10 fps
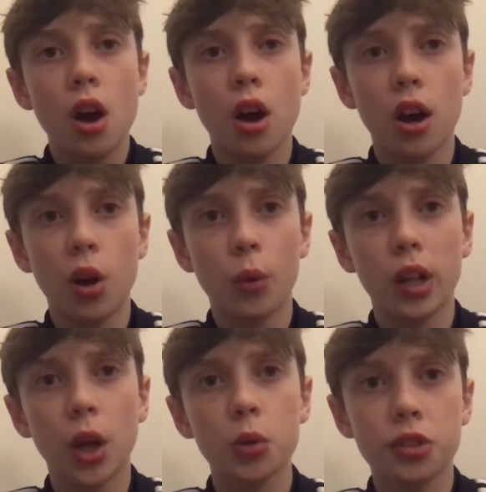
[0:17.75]
We're
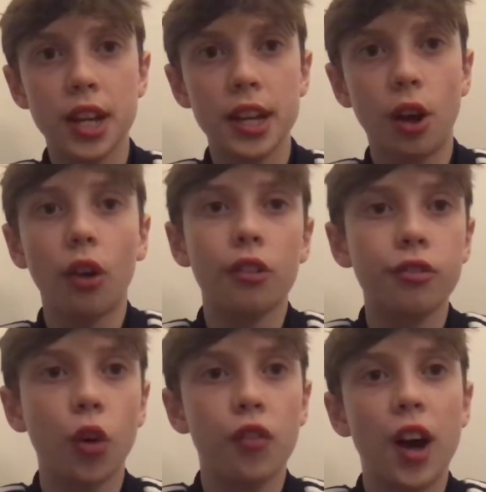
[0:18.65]
closing in on
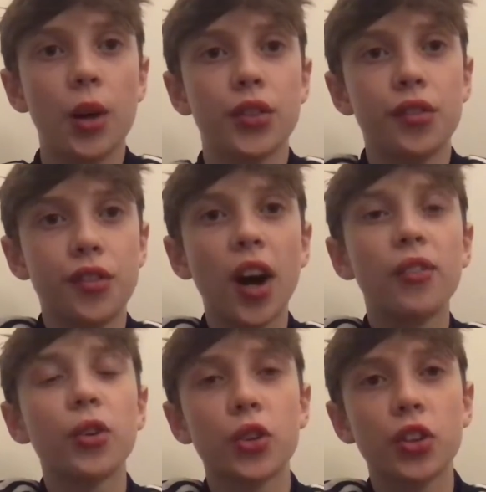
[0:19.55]

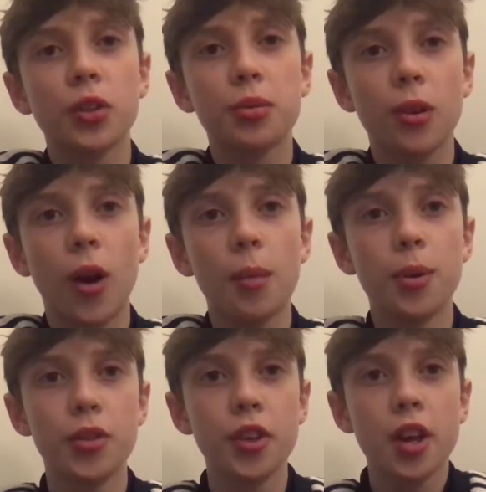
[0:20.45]
4,500
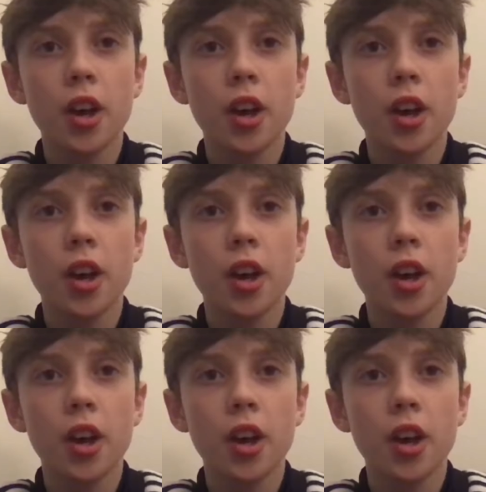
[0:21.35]
subscribers,